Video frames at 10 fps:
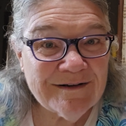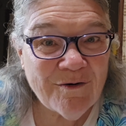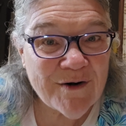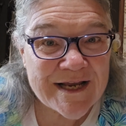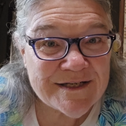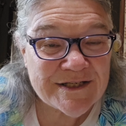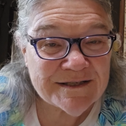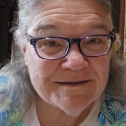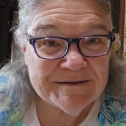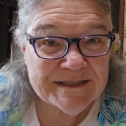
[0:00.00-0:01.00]
Or
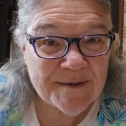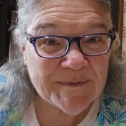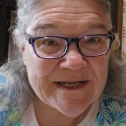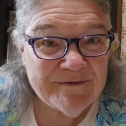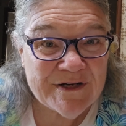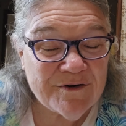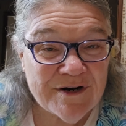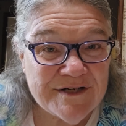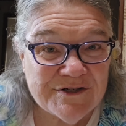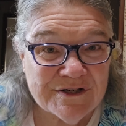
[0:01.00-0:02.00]
into some living
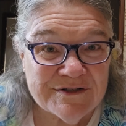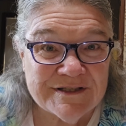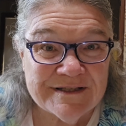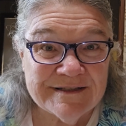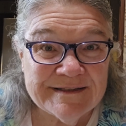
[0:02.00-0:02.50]
creatures?